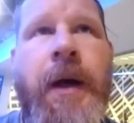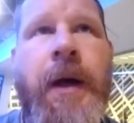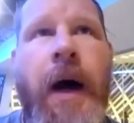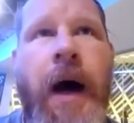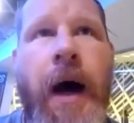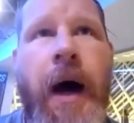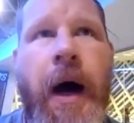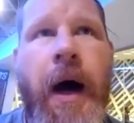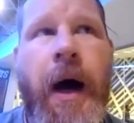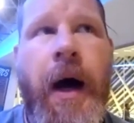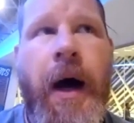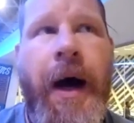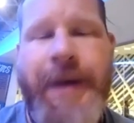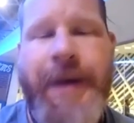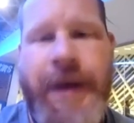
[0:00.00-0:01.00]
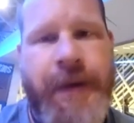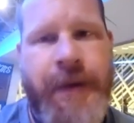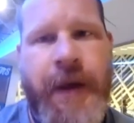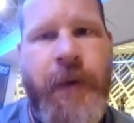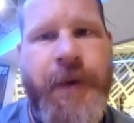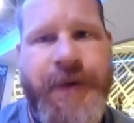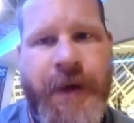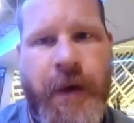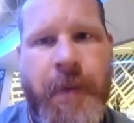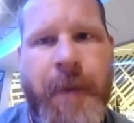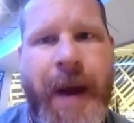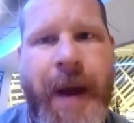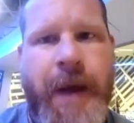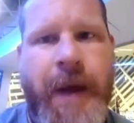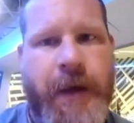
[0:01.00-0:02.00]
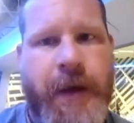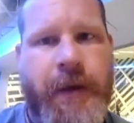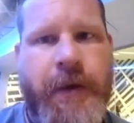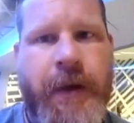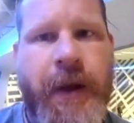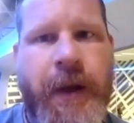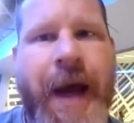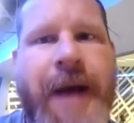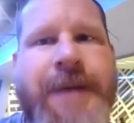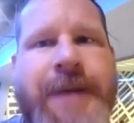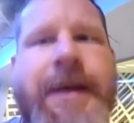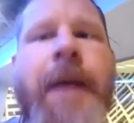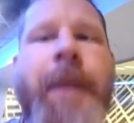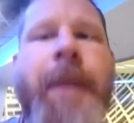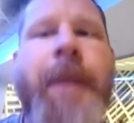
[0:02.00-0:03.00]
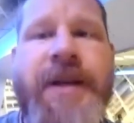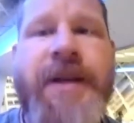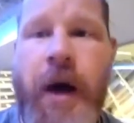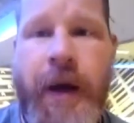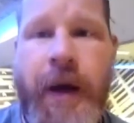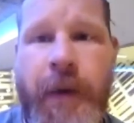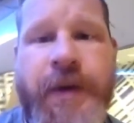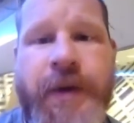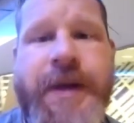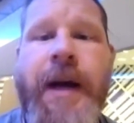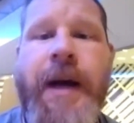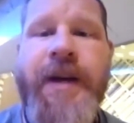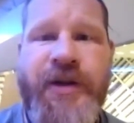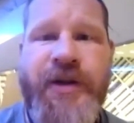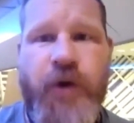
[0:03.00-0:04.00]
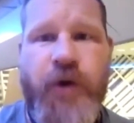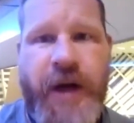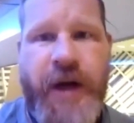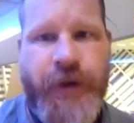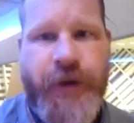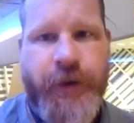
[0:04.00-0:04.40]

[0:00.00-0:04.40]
uh, I didn't think was going to make it. The last time I saw him was on a stretcher.